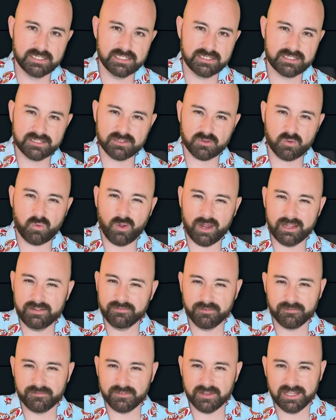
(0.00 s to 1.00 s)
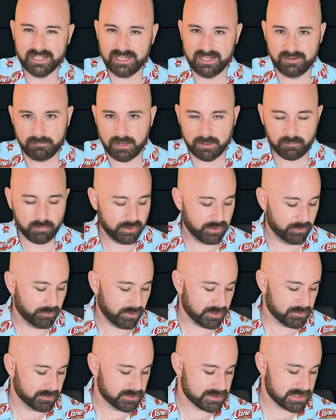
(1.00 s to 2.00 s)
It doesn't quite fulfill any of my
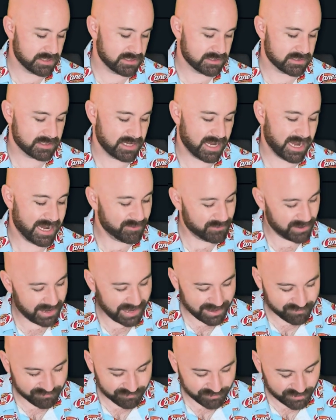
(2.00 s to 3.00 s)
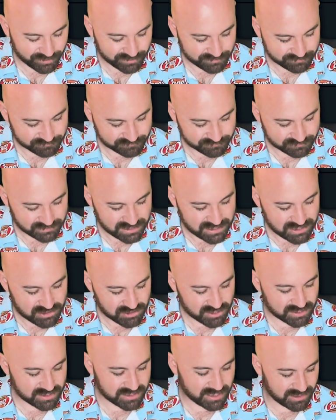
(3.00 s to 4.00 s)
prerequisites. However,
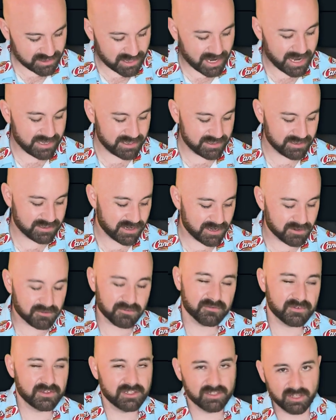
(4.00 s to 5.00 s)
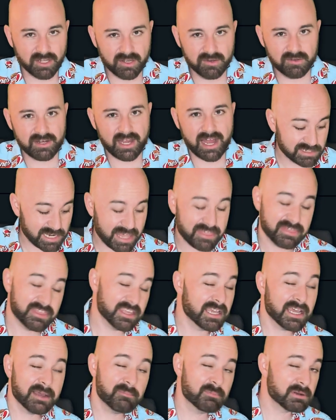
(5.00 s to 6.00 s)
just on iconography alone, I
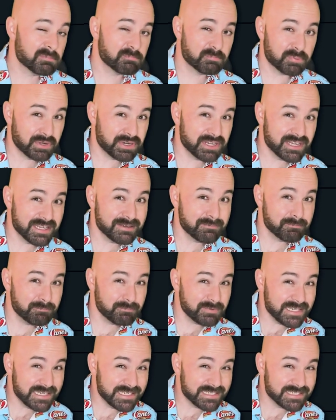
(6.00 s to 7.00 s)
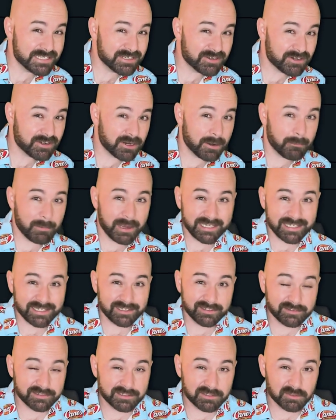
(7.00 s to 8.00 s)
think I'm gonna put it in B tier. I might get
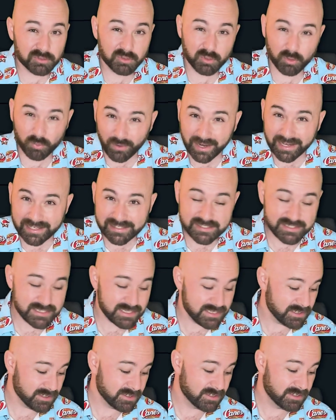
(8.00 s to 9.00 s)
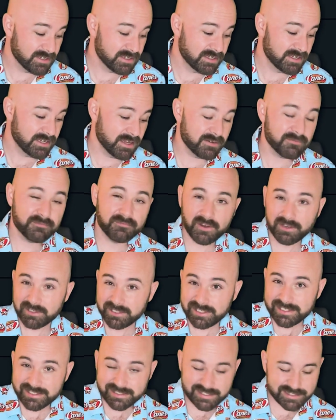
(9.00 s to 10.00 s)
a little crazy and
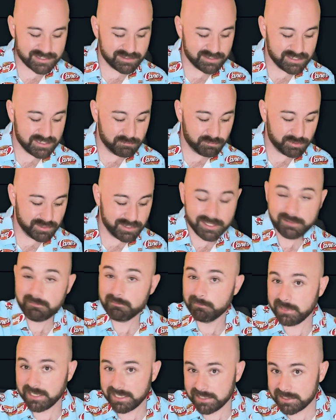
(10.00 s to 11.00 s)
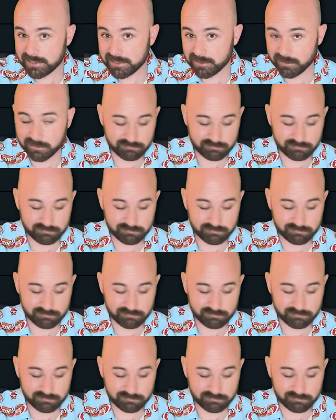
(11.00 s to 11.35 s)
funky and silly and put it in B tier.